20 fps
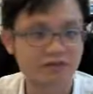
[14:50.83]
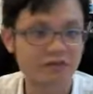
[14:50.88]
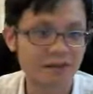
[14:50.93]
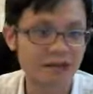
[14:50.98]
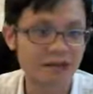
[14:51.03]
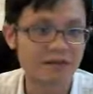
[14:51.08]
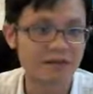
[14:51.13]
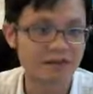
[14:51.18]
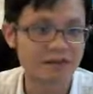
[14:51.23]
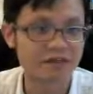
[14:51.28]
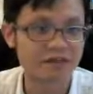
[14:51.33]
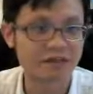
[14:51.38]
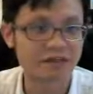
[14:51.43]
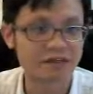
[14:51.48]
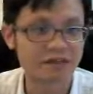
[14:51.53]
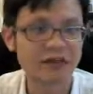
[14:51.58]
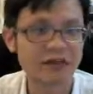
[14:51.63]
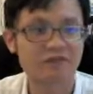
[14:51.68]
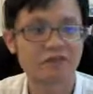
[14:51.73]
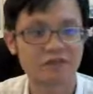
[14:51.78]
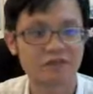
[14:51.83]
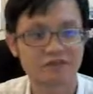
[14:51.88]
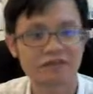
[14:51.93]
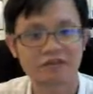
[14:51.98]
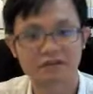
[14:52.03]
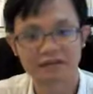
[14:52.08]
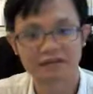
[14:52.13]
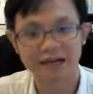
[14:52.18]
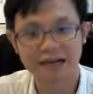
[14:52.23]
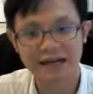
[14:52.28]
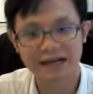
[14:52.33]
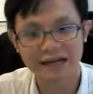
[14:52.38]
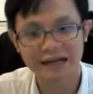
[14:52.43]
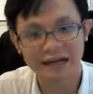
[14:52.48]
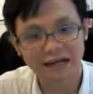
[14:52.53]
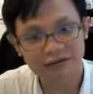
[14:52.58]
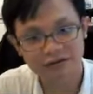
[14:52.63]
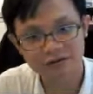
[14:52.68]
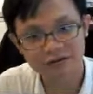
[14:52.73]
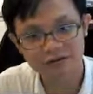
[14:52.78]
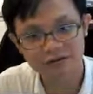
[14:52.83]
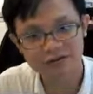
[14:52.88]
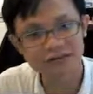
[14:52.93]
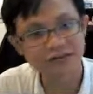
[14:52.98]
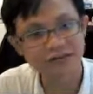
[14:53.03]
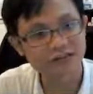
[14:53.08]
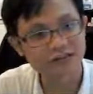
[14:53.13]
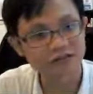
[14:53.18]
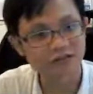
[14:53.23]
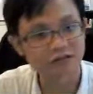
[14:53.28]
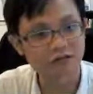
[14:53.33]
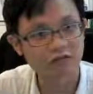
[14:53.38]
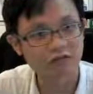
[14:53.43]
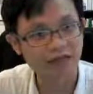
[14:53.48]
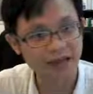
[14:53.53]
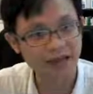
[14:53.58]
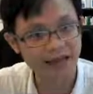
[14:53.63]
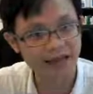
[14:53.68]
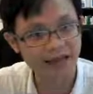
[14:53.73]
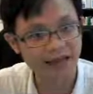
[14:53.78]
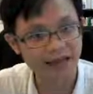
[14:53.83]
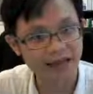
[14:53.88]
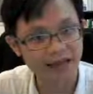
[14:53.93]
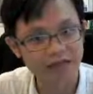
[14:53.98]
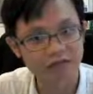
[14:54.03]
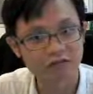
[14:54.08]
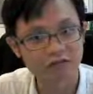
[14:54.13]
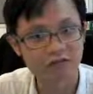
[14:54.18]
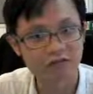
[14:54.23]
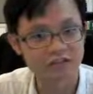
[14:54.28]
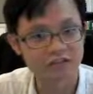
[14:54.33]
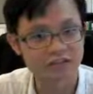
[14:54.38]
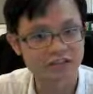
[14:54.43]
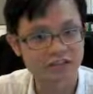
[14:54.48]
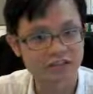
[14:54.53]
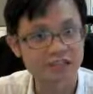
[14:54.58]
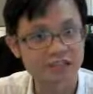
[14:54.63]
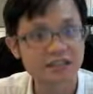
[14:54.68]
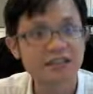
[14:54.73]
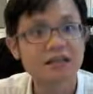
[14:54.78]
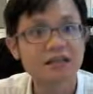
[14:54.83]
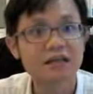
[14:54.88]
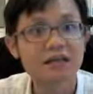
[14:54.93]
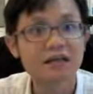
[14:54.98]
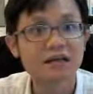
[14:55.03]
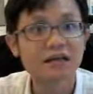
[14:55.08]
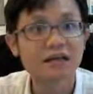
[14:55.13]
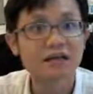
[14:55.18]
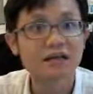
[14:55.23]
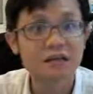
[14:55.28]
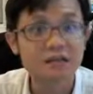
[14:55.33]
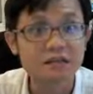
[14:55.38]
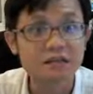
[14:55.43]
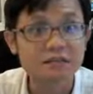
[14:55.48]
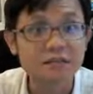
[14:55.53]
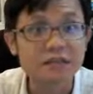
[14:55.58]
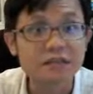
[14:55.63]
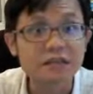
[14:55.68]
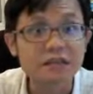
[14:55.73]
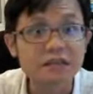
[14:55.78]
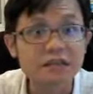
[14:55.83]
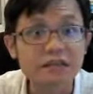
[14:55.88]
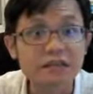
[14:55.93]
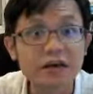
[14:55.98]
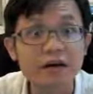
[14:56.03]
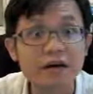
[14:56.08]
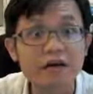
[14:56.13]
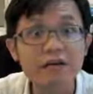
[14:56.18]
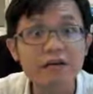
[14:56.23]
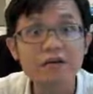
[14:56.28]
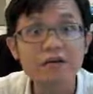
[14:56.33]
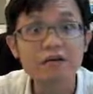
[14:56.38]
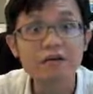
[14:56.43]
up, even up you will die lah, because there is no air, no oxygen. The person will